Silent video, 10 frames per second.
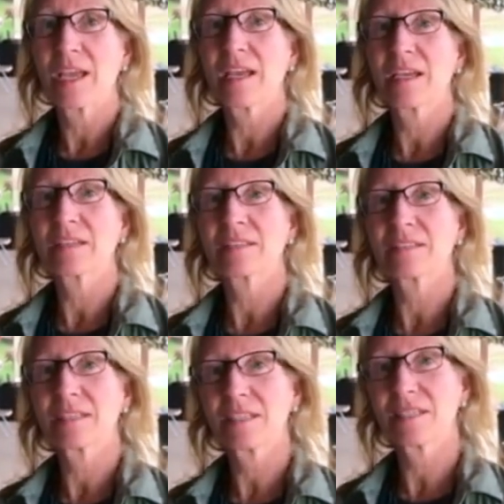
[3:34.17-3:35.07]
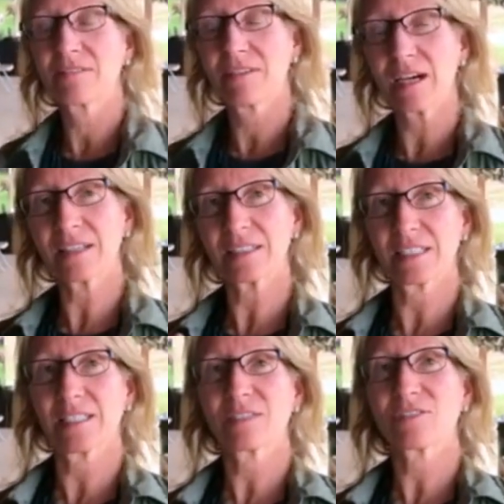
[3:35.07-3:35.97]
and he fell,
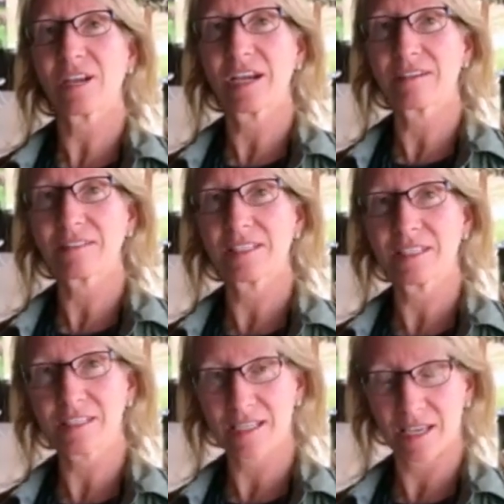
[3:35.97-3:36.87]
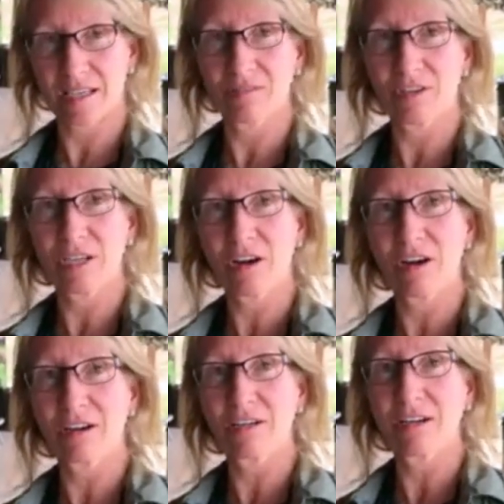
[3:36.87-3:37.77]
hit the ground, hit his head very
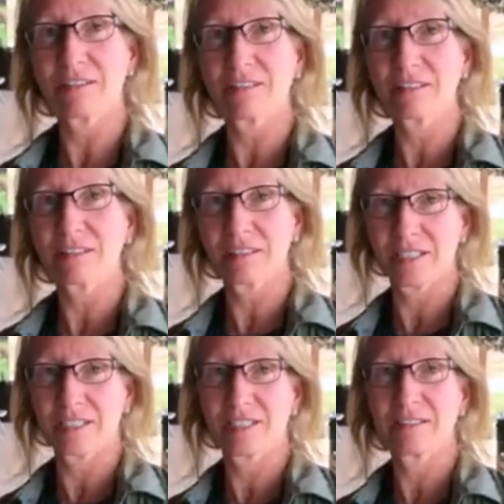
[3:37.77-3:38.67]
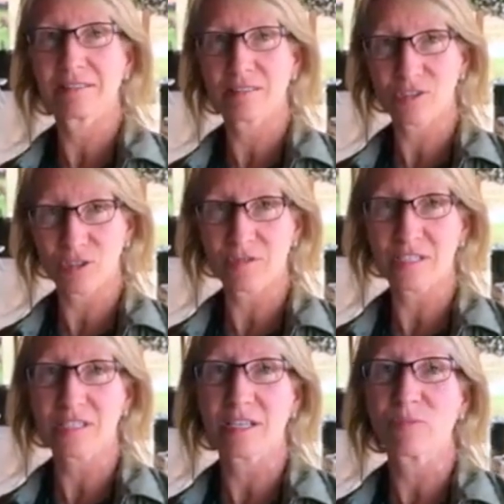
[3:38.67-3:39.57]
hard on the clay
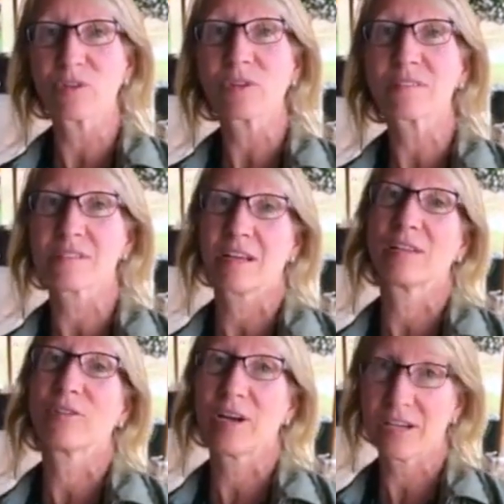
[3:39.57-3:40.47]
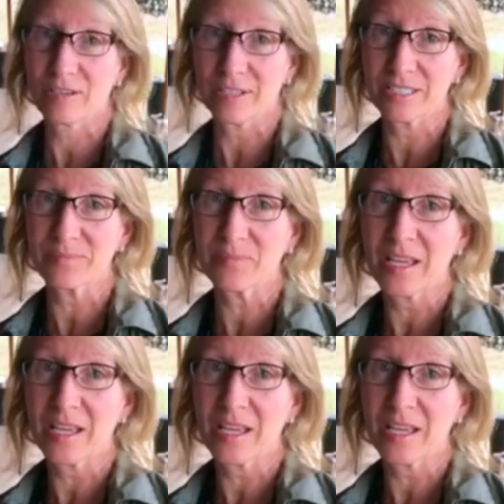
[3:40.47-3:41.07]
surface, and broke a stylohyoid.